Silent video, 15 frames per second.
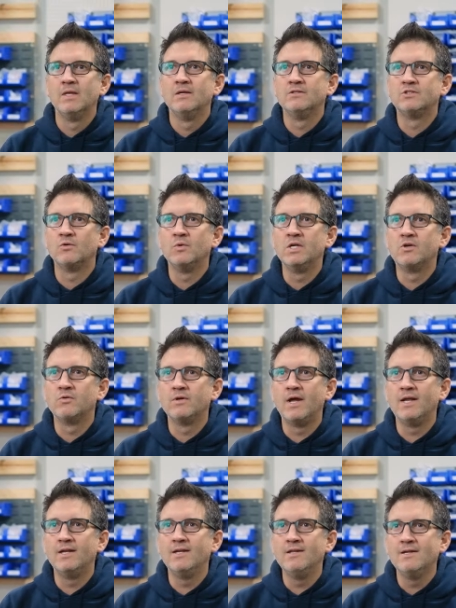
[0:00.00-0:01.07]
So we
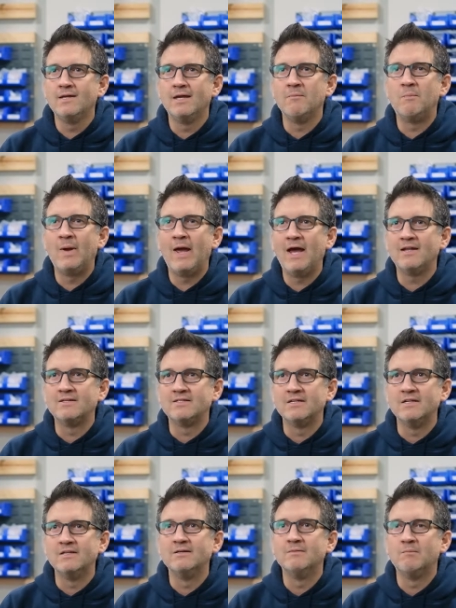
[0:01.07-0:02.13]
created and
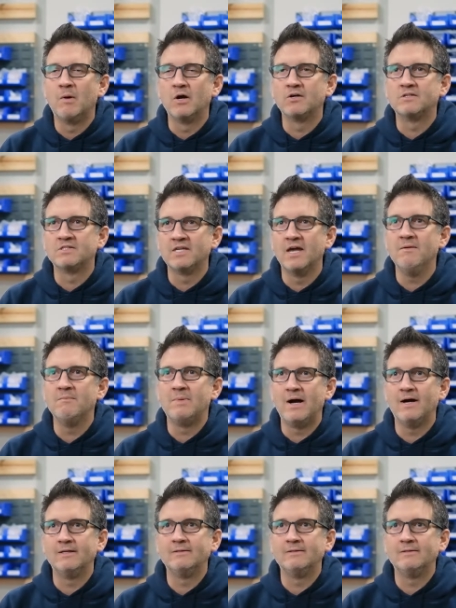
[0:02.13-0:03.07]
patented MarkSetBot,